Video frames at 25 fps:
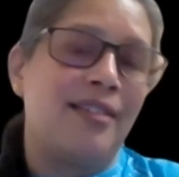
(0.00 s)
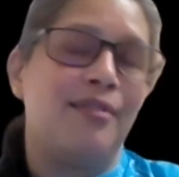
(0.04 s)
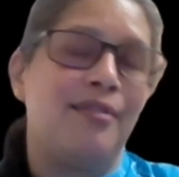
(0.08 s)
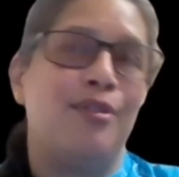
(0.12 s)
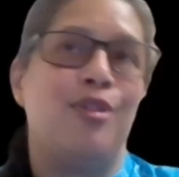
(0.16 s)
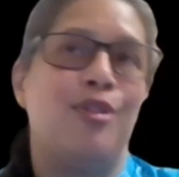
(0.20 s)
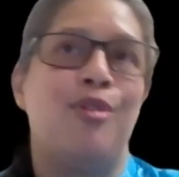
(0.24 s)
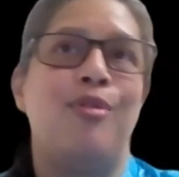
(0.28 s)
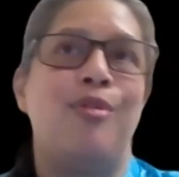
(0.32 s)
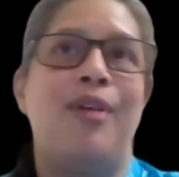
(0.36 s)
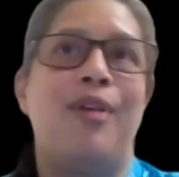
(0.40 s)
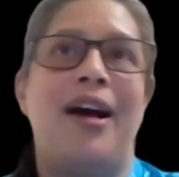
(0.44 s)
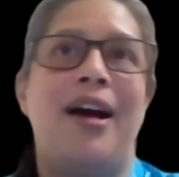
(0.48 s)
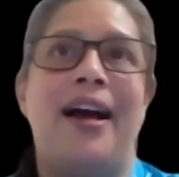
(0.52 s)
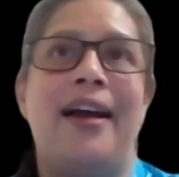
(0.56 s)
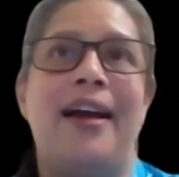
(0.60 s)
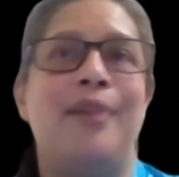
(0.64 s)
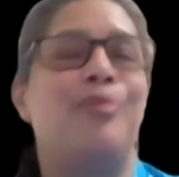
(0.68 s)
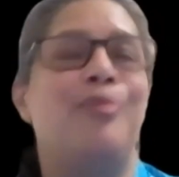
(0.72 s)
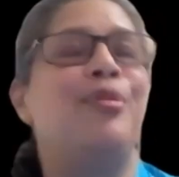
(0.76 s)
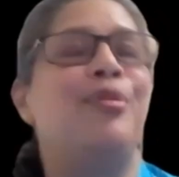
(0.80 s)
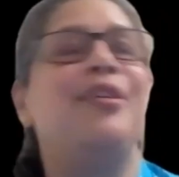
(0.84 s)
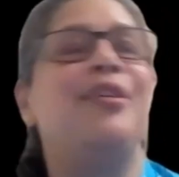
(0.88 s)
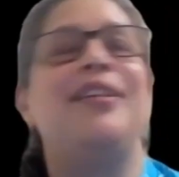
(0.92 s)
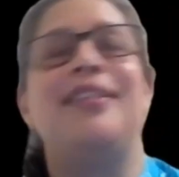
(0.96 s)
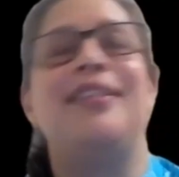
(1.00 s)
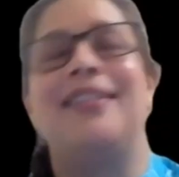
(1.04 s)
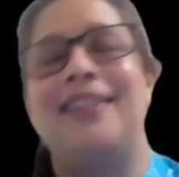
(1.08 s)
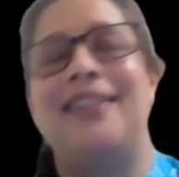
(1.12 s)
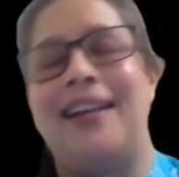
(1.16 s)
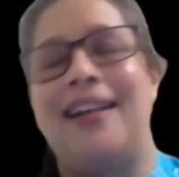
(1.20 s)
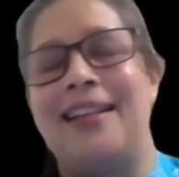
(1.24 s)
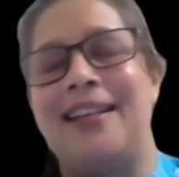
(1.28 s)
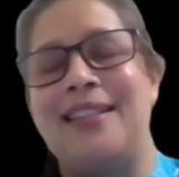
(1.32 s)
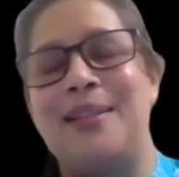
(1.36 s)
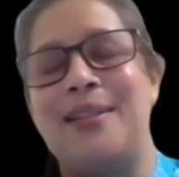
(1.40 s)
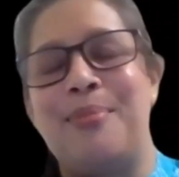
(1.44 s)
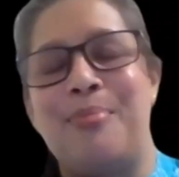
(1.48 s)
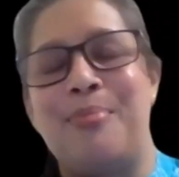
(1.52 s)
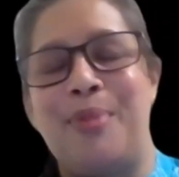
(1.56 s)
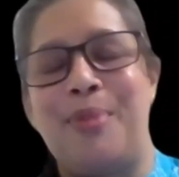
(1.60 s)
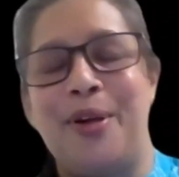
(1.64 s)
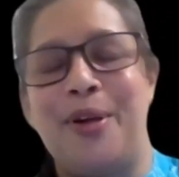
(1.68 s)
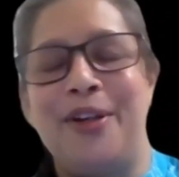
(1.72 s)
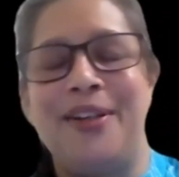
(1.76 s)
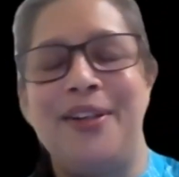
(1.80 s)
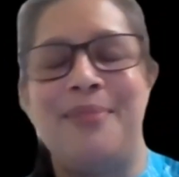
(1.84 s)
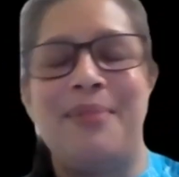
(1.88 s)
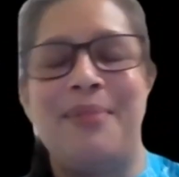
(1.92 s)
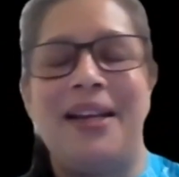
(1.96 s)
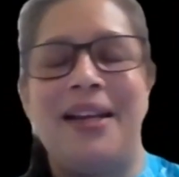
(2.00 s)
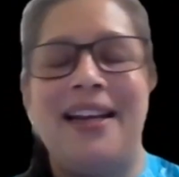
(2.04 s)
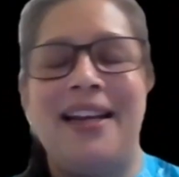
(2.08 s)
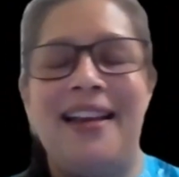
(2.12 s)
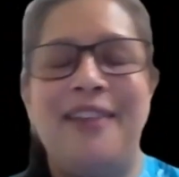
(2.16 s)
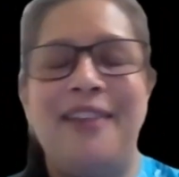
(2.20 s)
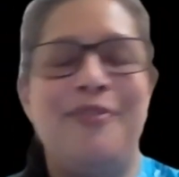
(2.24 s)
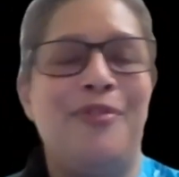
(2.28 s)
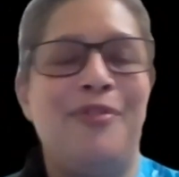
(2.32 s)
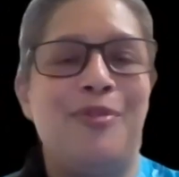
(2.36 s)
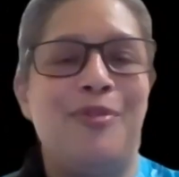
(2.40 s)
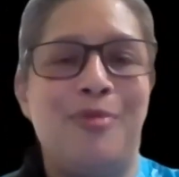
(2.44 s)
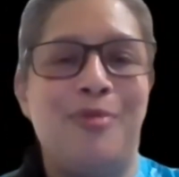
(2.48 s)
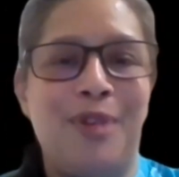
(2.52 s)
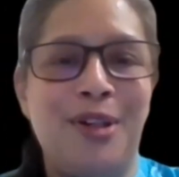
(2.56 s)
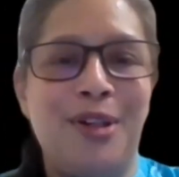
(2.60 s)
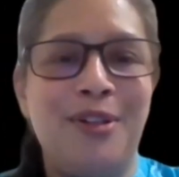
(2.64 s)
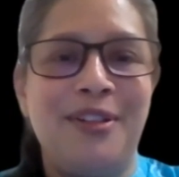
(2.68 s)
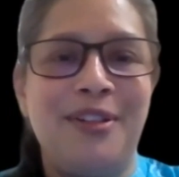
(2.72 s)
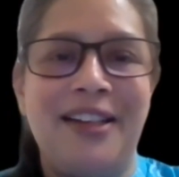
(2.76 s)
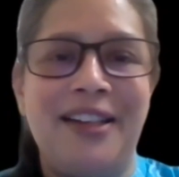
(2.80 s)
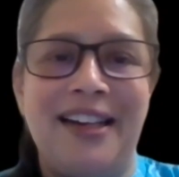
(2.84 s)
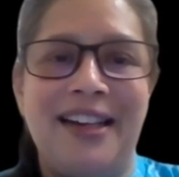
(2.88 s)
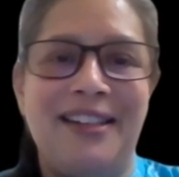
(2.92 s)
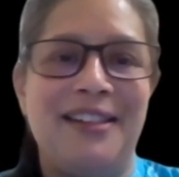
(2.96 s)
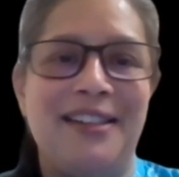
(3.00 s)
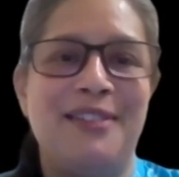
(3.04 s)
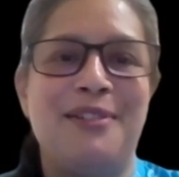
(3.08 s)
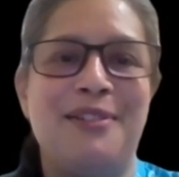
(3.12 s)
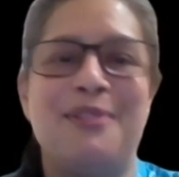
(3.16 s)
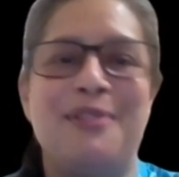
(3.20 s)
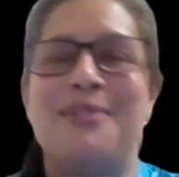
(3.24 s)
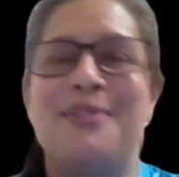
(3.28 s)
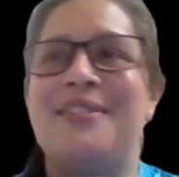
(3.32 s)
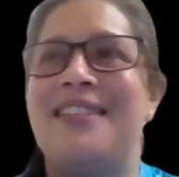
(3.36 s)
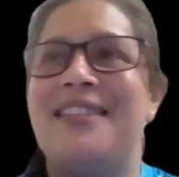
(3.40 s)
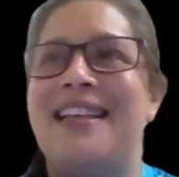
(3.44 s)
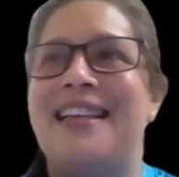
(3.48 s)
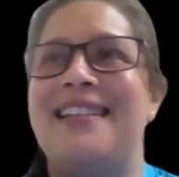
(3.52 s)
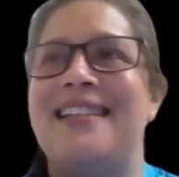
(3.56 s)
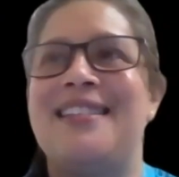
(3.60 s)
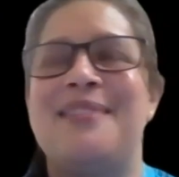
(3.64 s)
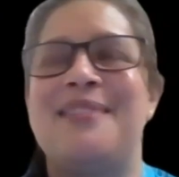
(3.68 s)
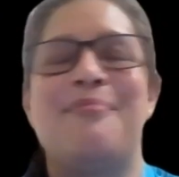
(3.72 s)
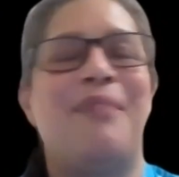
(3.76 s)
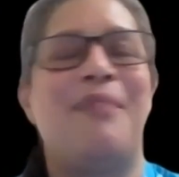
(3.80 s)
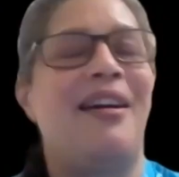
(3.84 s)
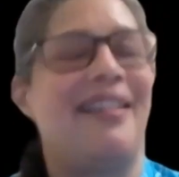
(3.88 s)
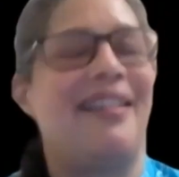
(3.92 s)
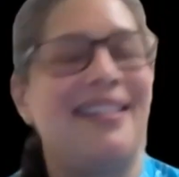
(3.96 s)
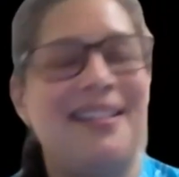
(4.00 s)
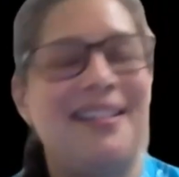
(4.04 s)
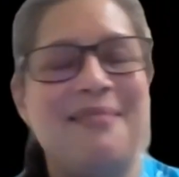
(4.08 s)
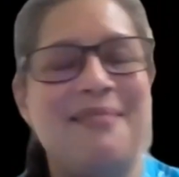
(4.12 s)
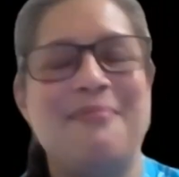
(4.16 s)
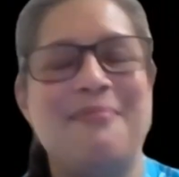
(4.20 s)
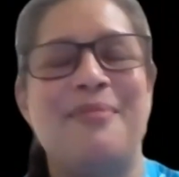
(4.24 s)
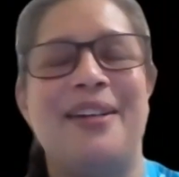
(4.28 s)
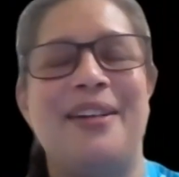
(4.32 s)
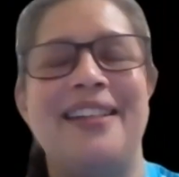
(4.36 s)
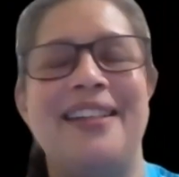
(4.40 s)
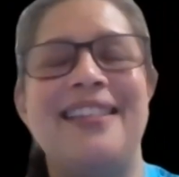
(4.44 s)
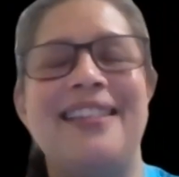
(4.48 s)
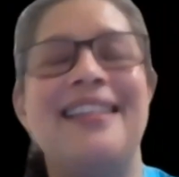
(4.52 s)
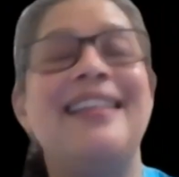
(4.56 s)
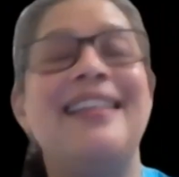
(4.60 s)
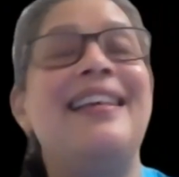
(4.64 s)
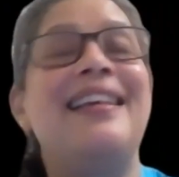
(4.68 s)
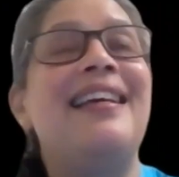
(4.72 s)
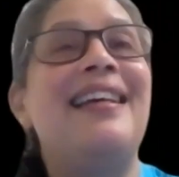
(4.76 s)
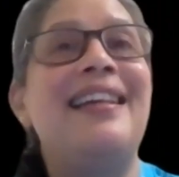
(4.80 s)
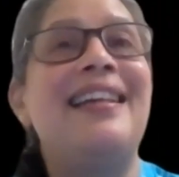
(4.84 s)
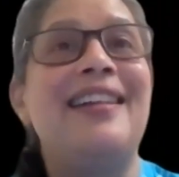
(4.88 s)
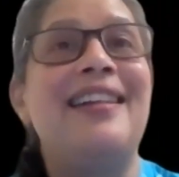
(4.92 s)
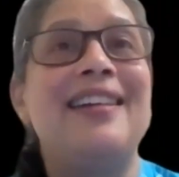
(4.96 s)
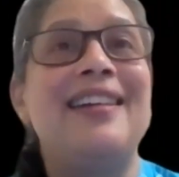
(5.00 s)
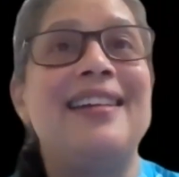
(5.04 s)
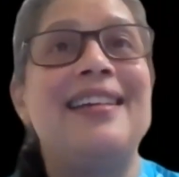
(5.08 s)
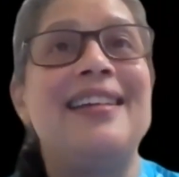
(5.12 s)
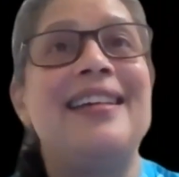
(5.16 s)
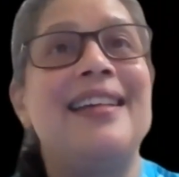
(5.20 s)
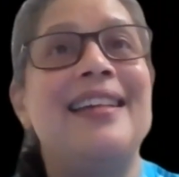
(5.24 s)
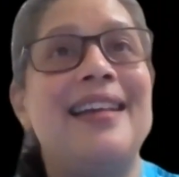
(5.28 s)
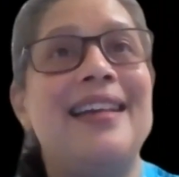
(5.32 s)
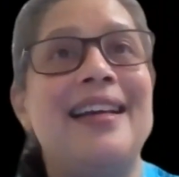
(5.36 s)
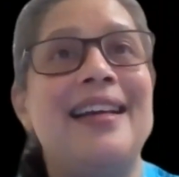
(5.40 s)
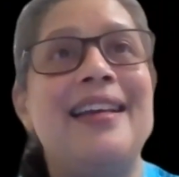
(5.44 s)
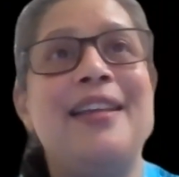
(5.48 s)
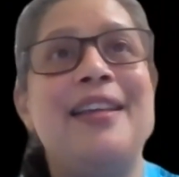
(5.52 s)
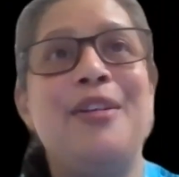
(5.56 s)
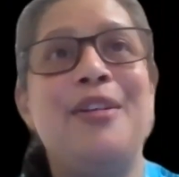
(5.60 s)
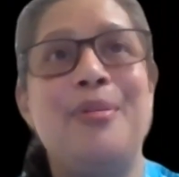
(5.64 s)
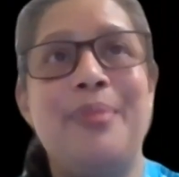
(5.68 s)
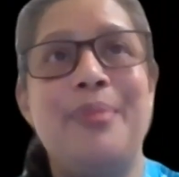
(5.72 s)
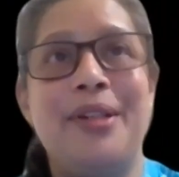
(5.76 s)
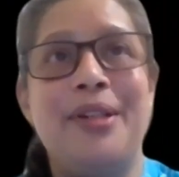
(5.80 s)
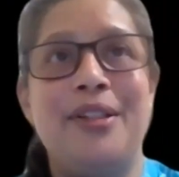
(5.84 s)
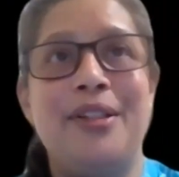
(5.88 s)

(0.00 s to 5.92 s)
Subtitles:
though I would at some point in my life want to get into sales and marketing, but human